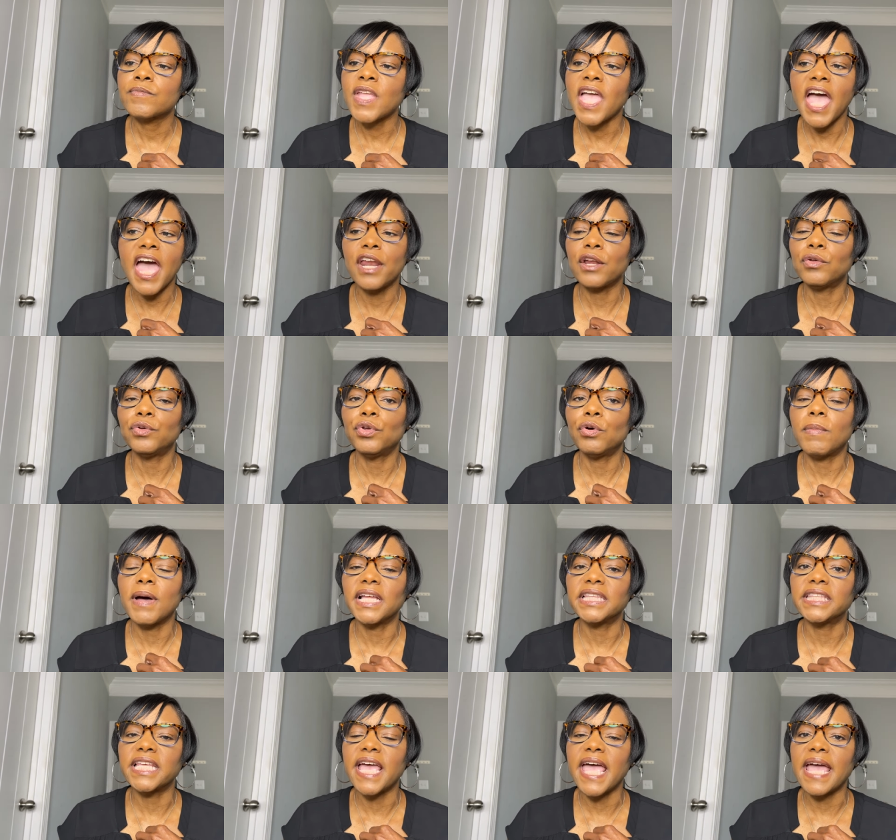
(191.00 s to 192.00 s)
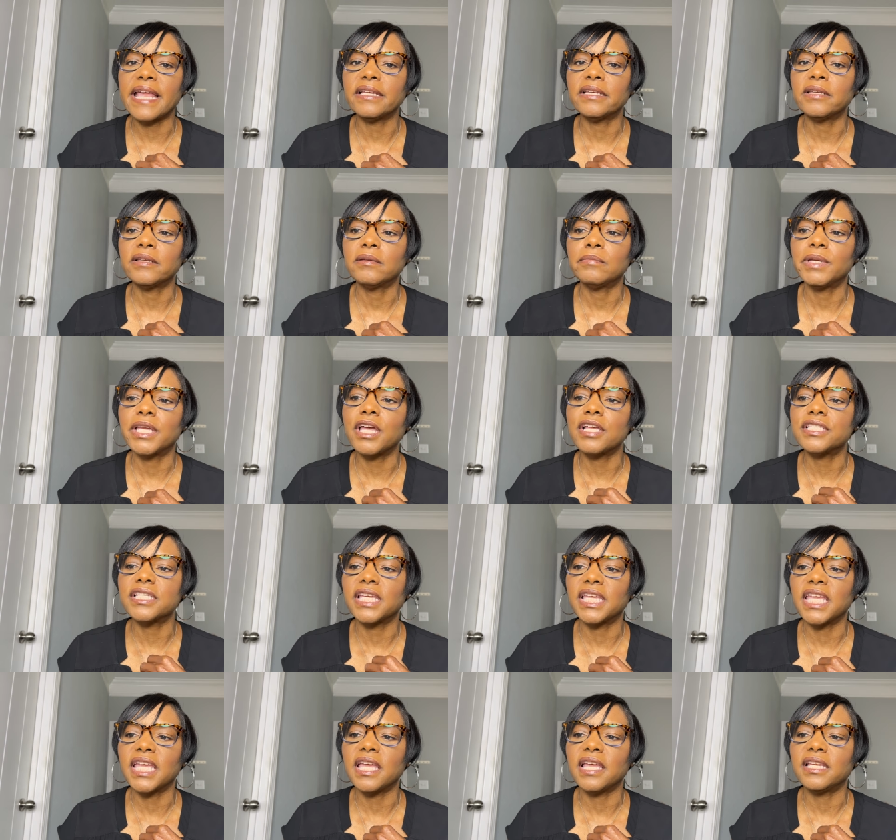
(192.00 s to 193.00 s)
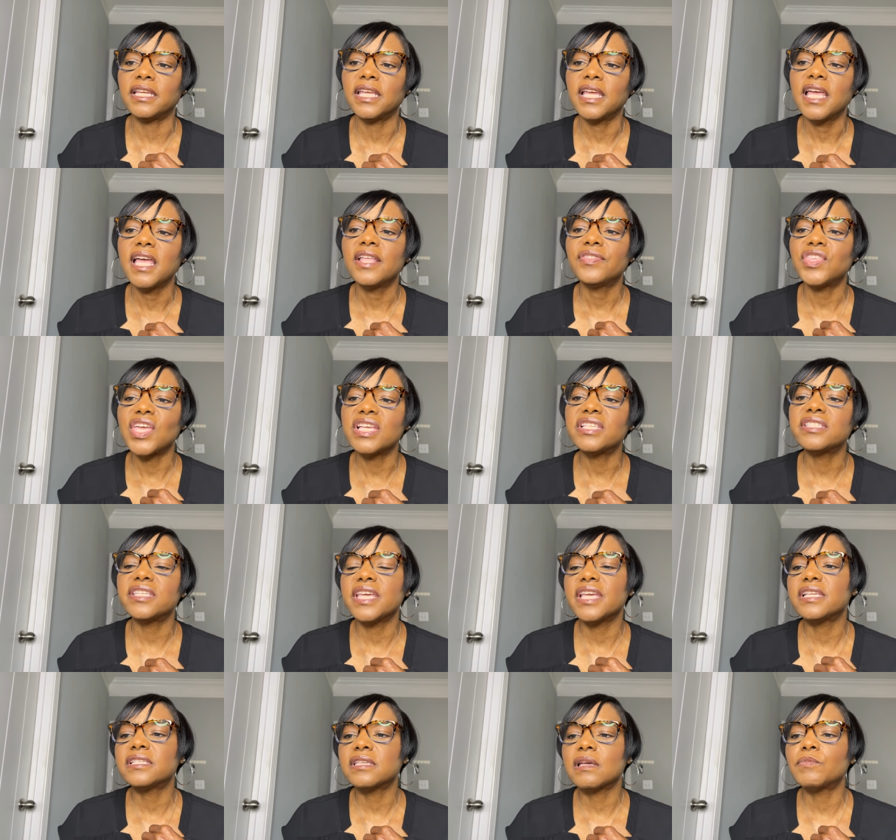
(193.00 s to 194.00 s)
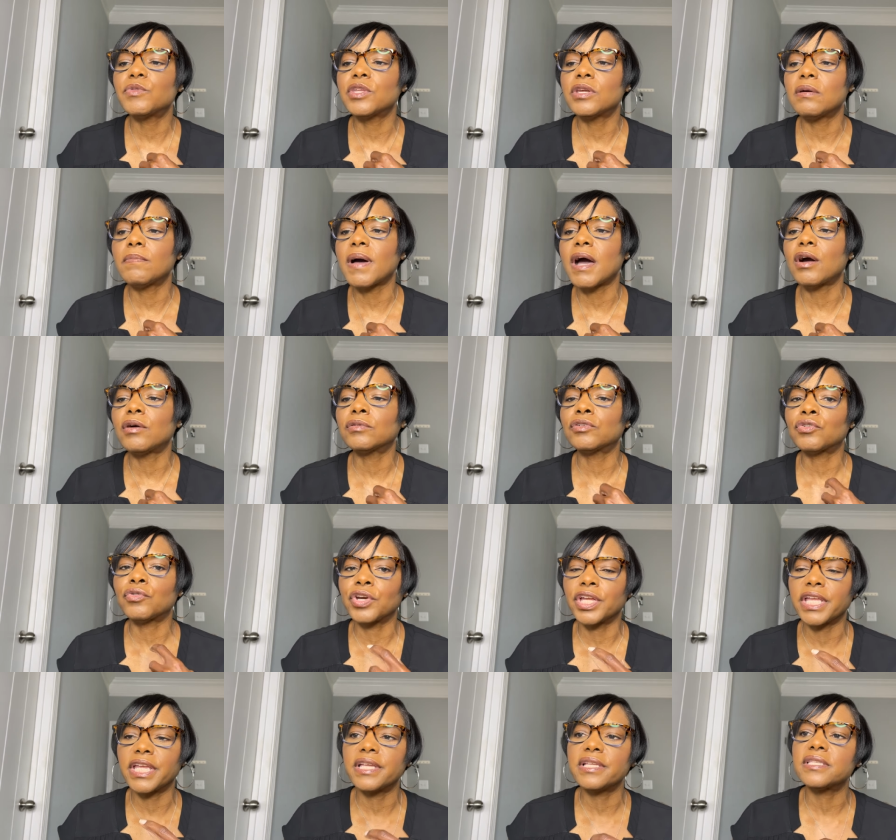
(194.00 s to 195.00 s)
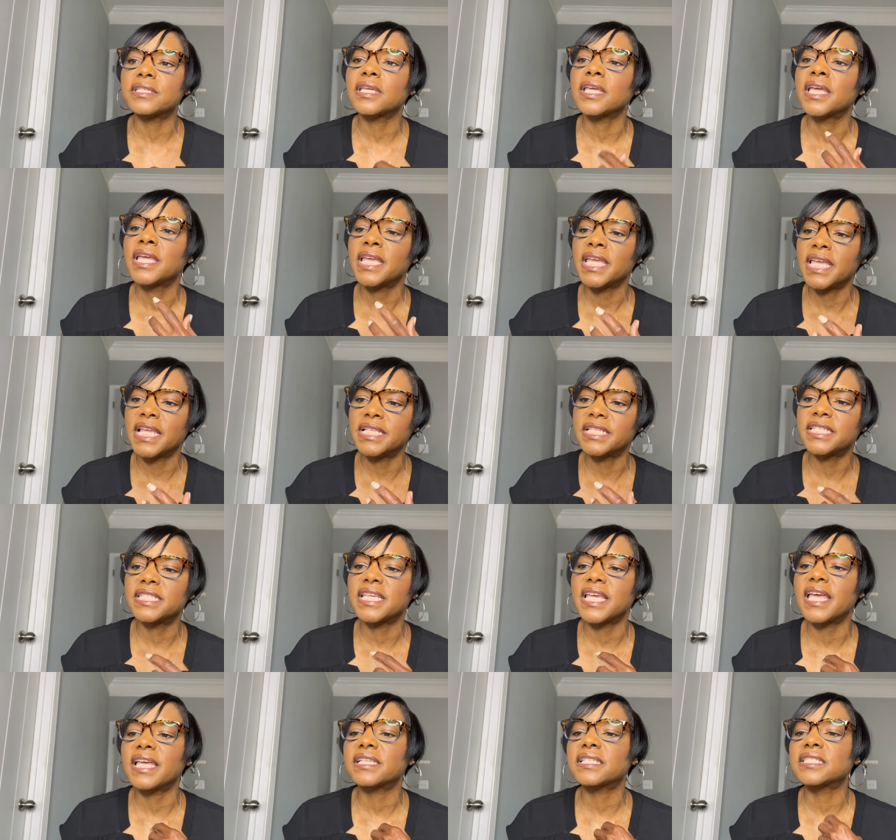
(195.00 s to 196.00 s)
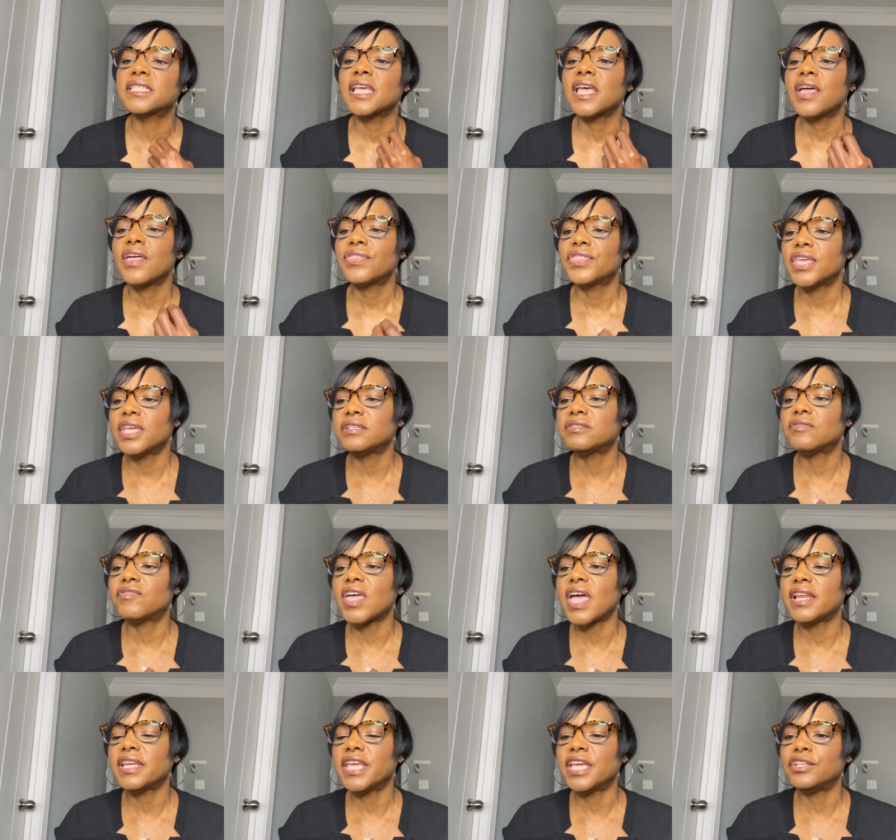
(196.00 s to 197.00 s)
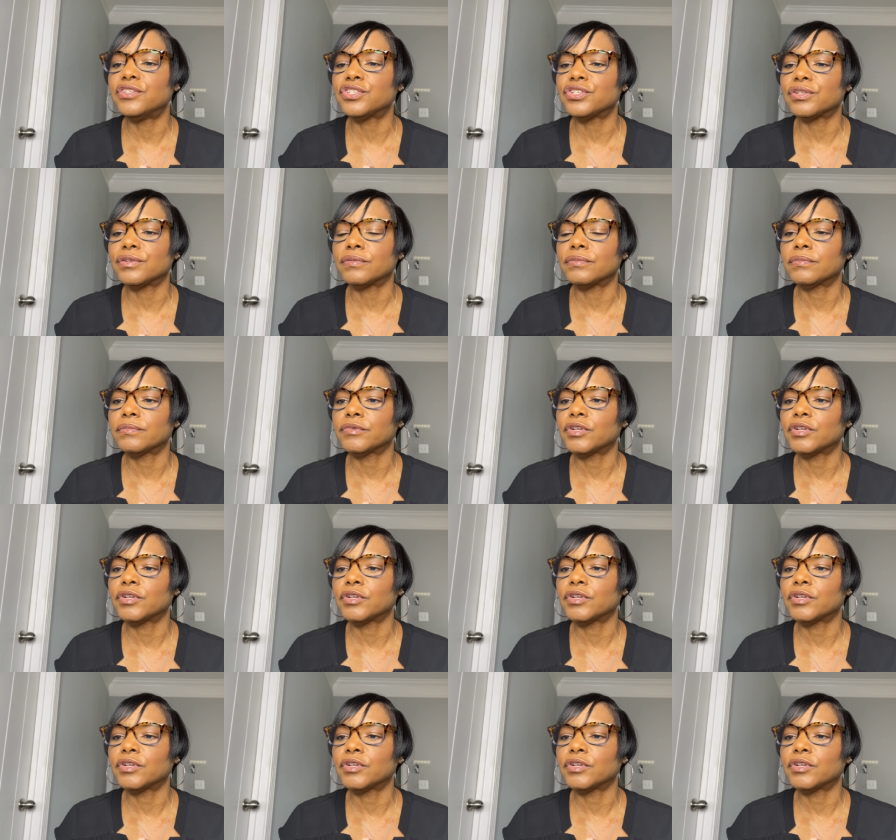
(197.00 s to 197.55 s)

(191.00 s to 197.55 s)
I don't know about that because again, that's saying something about crickets, insects, things of that nature.